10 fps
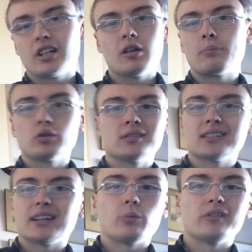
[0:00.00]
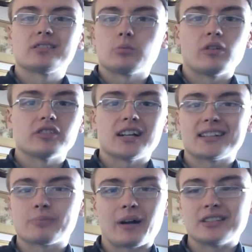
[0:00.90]
Gonna bundle it with some other
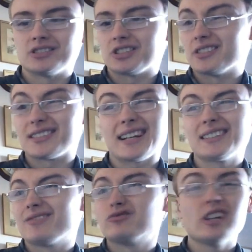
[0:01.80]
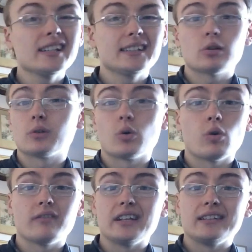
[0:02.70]
expansions. I really don't know
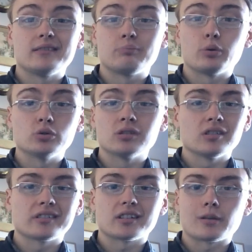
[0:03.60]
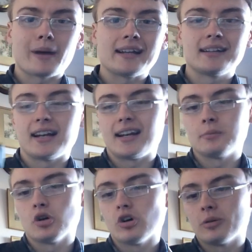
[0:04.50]
what these bundles are commanding
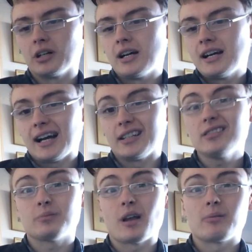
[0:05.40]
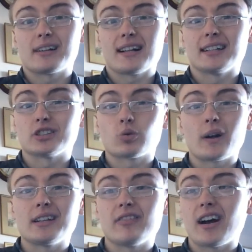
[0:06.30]
anymore, but I used to be able to get, like,
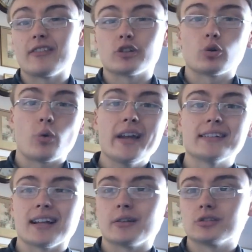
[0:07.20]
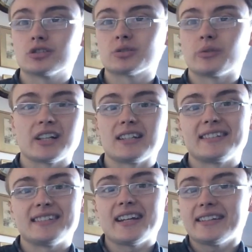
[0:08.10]
25 quid, like, just with, like,
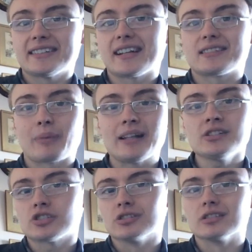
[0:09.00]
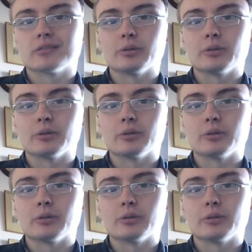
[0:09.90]
6 expansions.